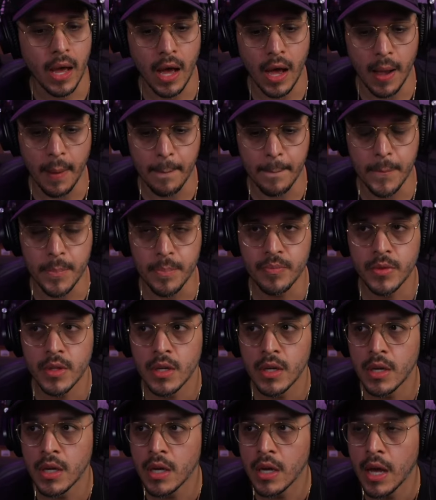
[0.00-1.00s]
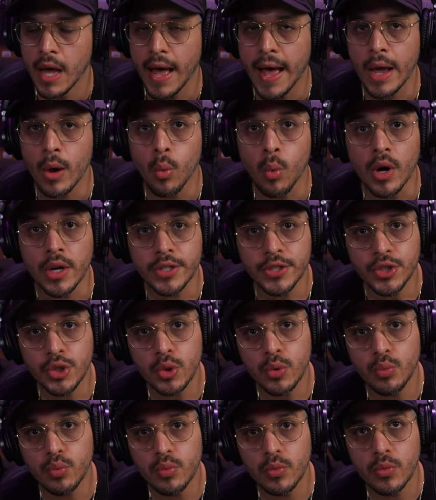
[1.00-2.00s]
I want
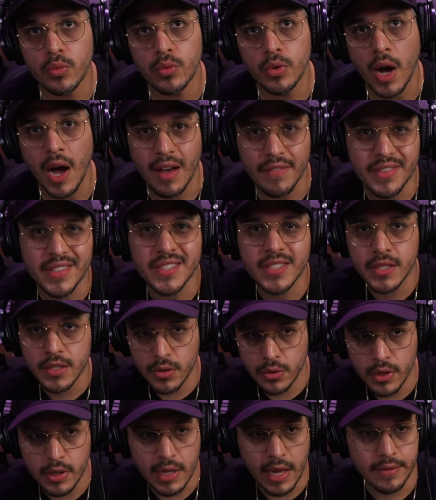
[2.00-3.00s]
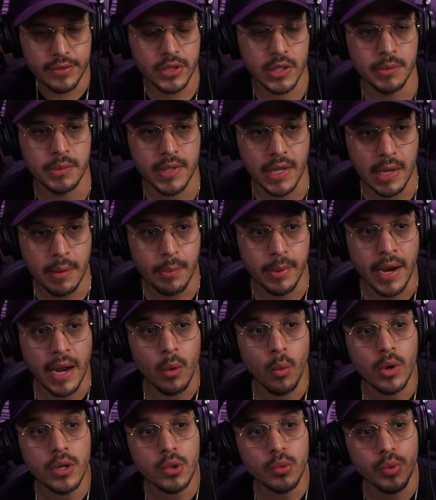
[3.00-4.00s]
to obviously do the live stream today, but I
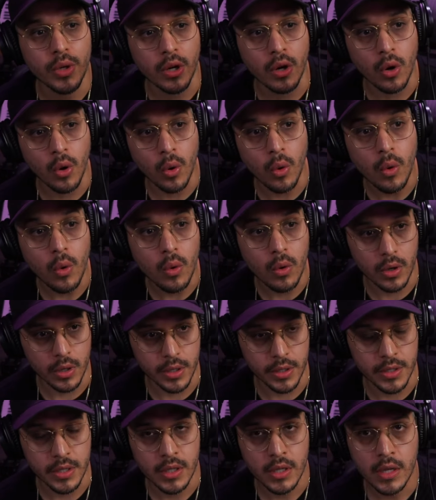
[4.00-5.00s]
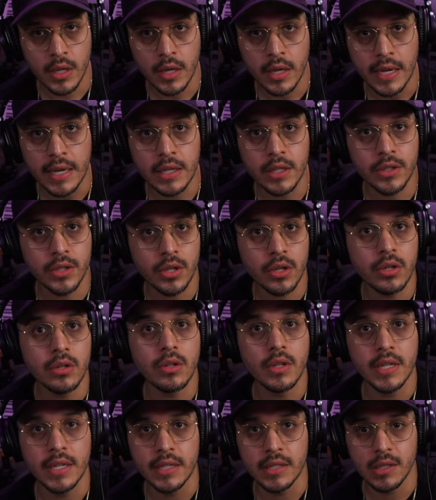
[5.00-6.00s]
want to record
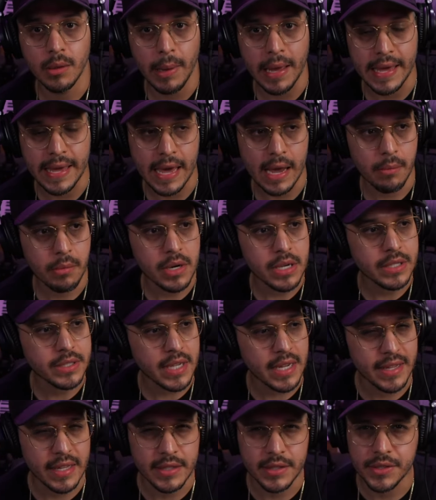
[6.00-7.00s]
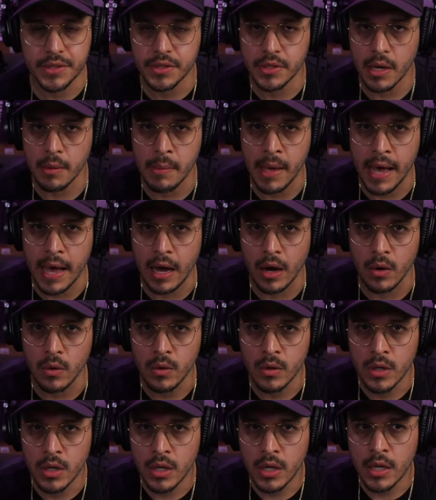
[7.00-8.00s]
internally into my cameras and then somehow,
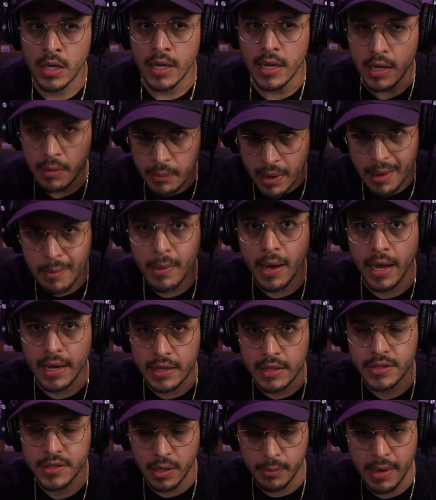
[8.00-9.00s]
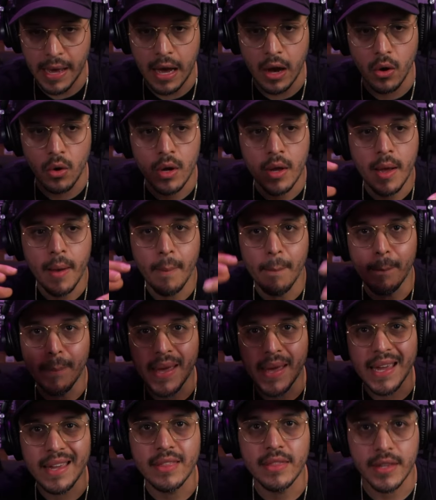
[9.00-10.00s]
in my mind, somehow
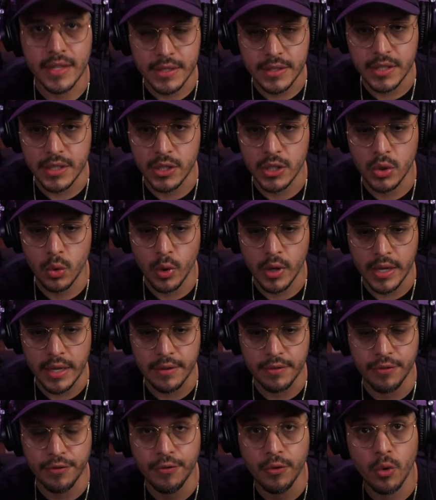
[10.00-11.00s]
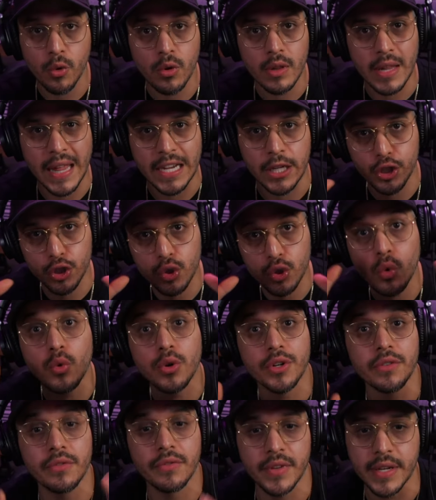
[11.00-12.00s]
make this into a full, like,
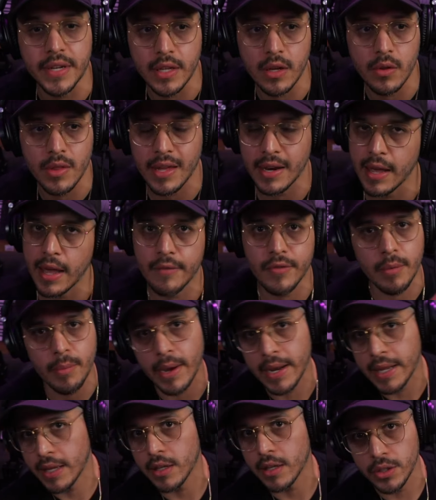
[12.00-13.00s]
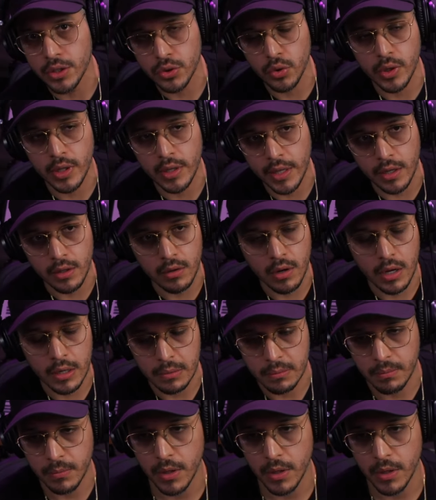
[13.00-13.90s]
shorter video that everybody can enjoy later on,